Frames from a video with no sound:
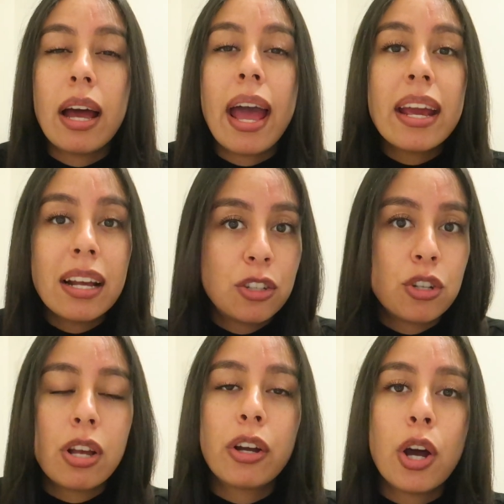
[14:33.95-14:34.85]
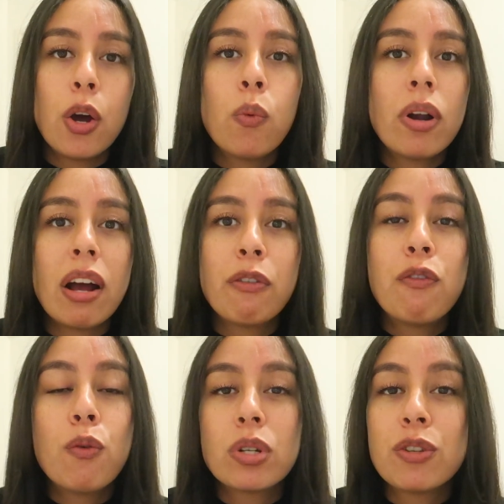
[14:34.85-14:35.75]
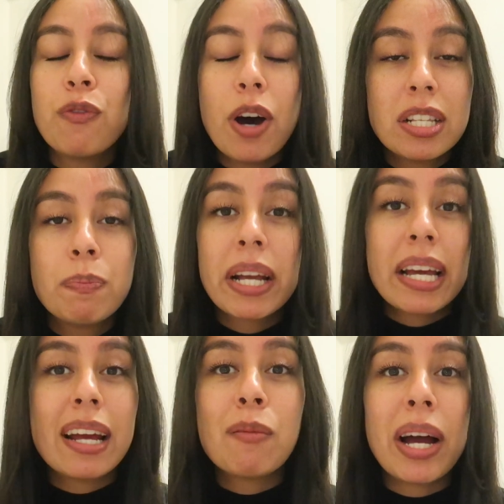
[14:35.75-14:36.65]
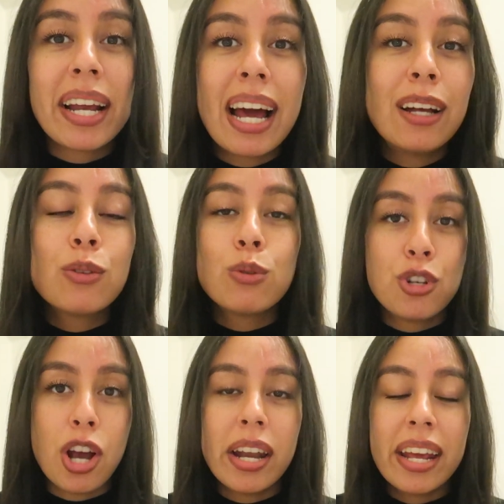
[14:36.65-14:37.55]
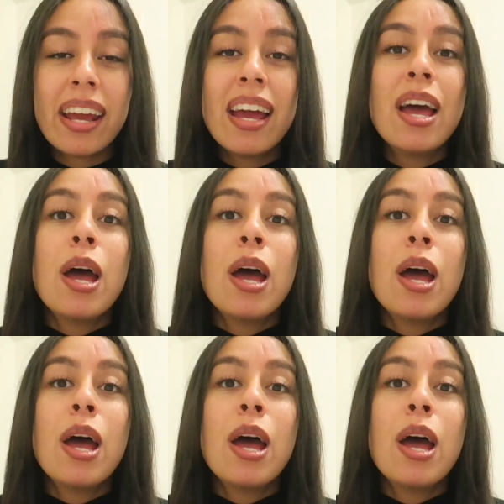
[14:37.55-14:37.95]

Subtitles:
ages ago when I was first beginning my candle journey,